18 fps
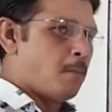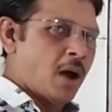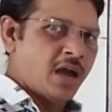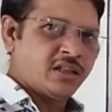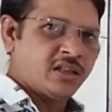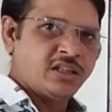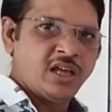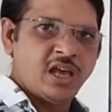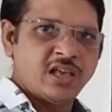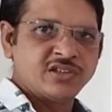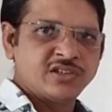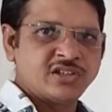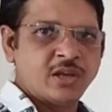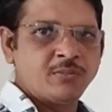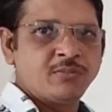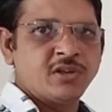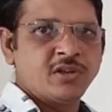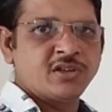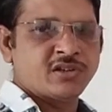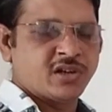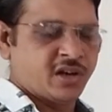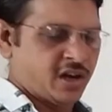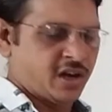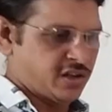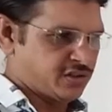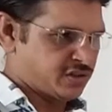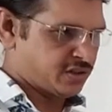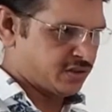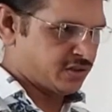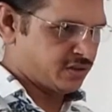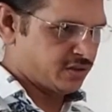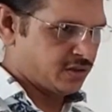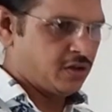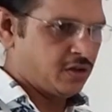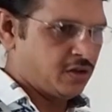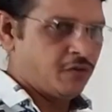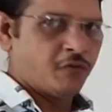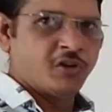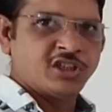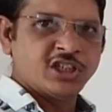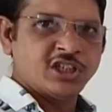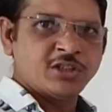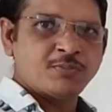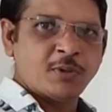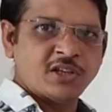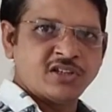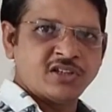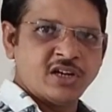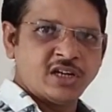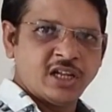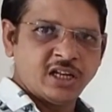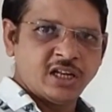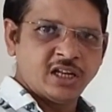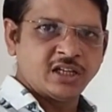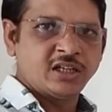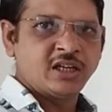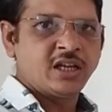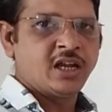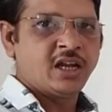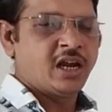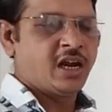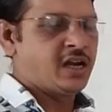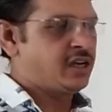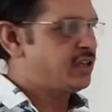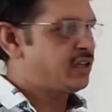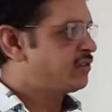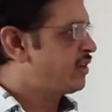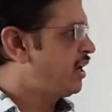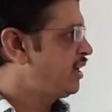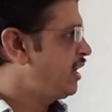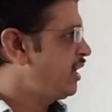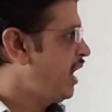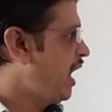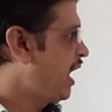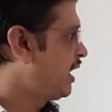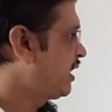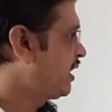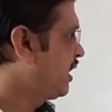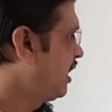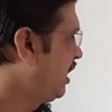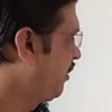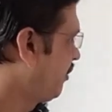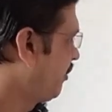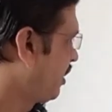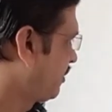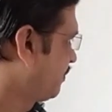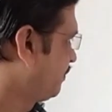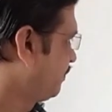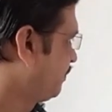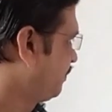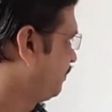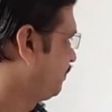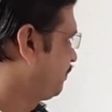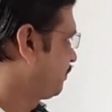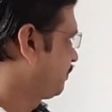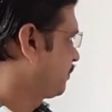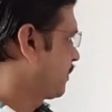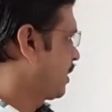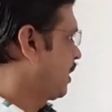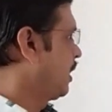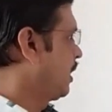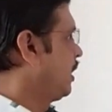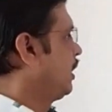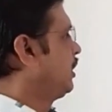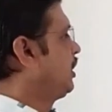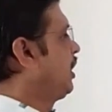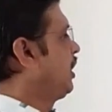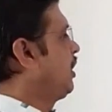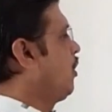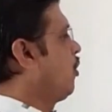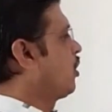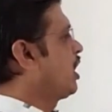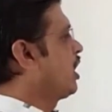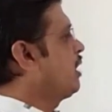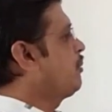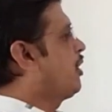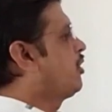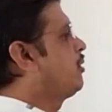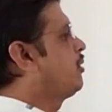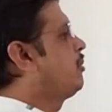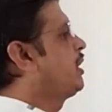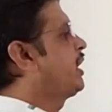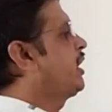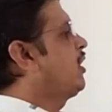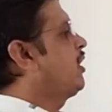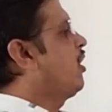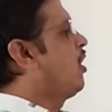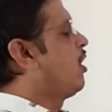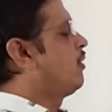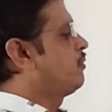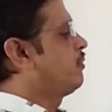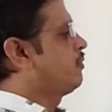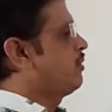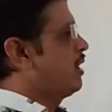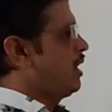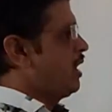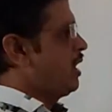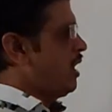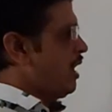by the enzyme esterase, which is present in intestine and liver. The oral solubility of